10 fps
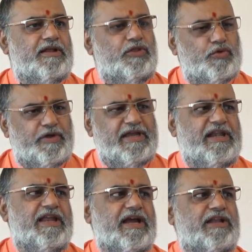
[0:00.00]

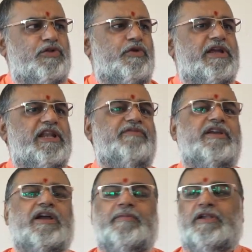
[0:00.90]
Knowingly, unknowingly
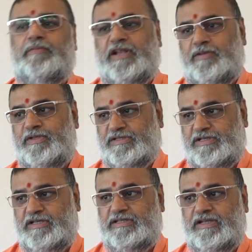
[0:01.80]
we commit many
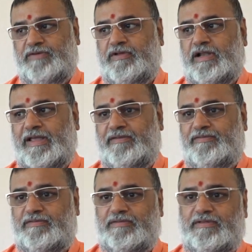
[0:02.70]
mistakes in our life.
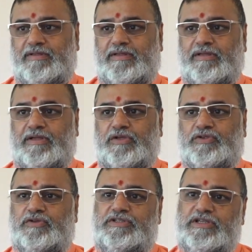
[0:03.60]

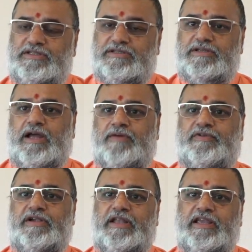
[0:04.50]
So, just
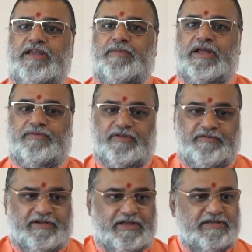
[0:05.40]
after taking bath, when
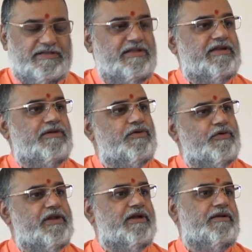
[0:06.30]
we touch the
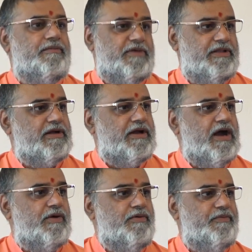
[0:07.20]
holy mother
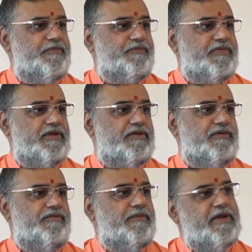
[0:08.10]
cow,
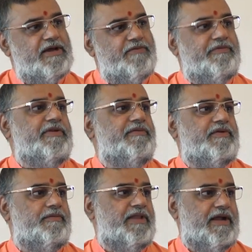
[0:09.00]
we become free
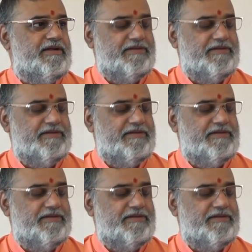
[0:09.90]
from that.